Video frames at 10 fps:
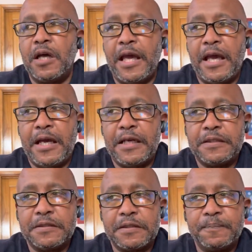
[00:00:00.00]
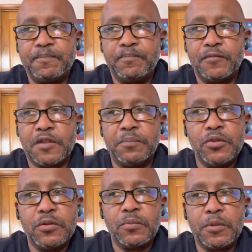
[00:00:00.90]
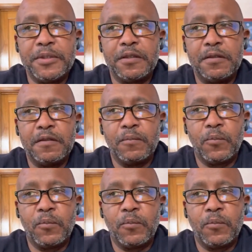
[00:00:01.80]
and the moon will be